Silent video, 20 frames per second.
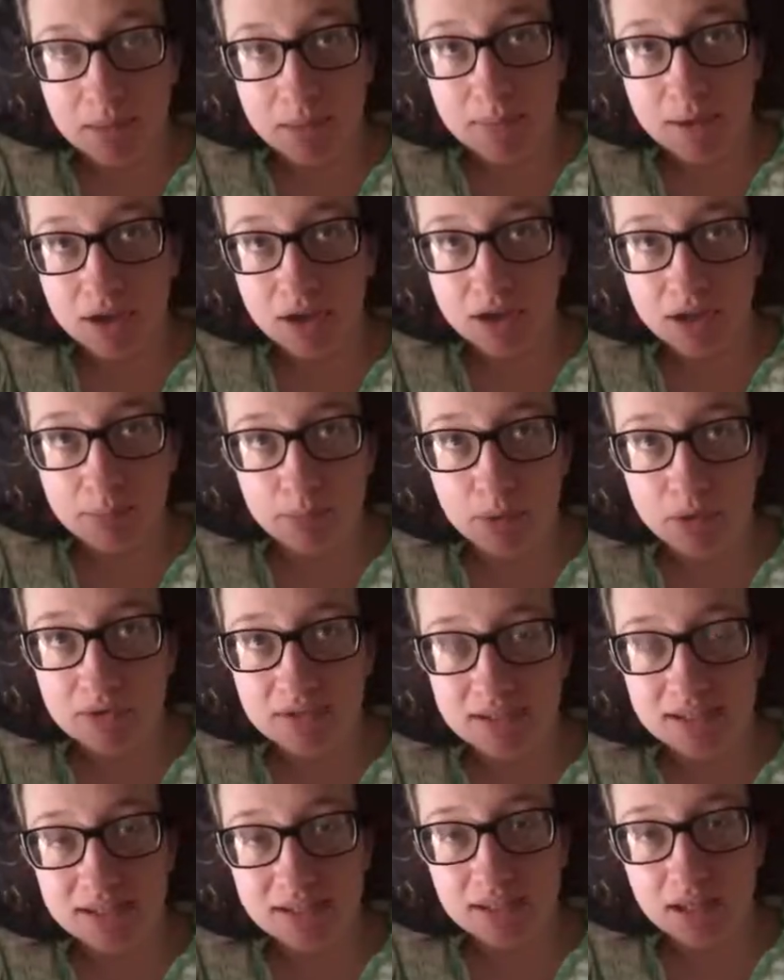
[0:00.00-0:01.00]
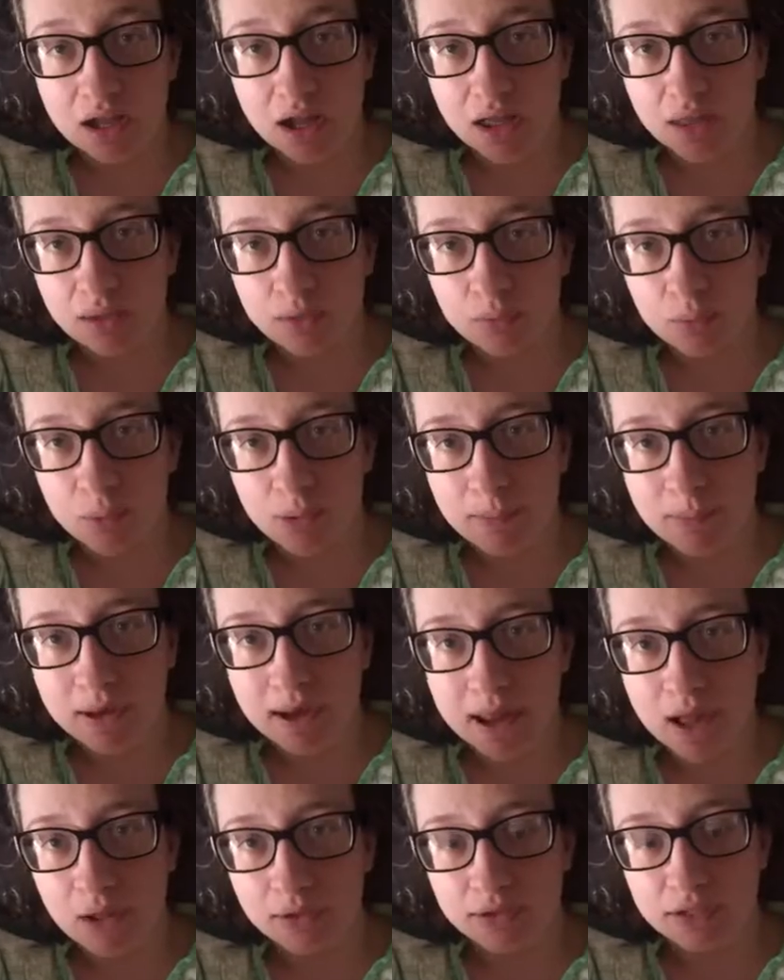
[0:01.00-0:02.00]
Maybe I could post it and let other
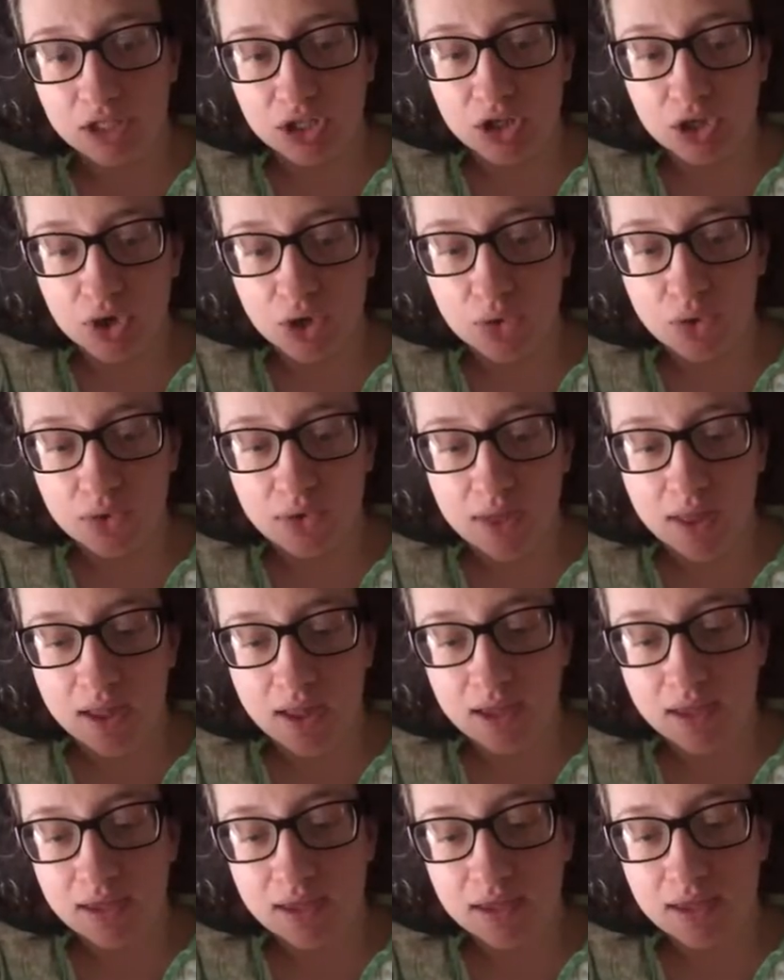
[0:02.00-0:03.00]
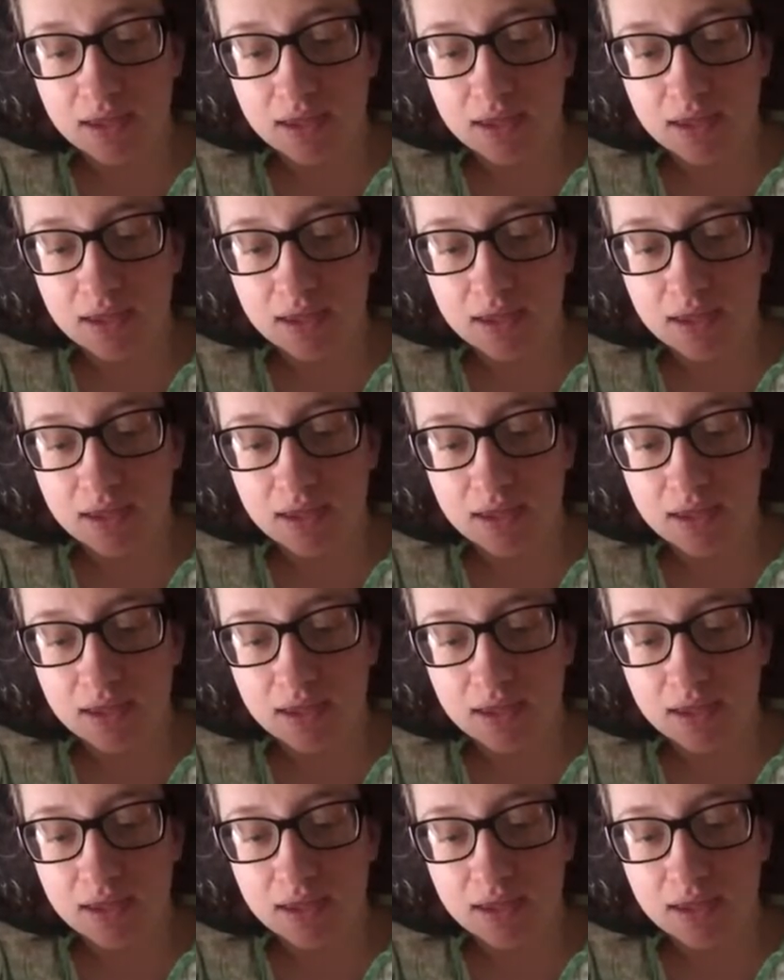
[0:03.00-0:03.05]
women out there know that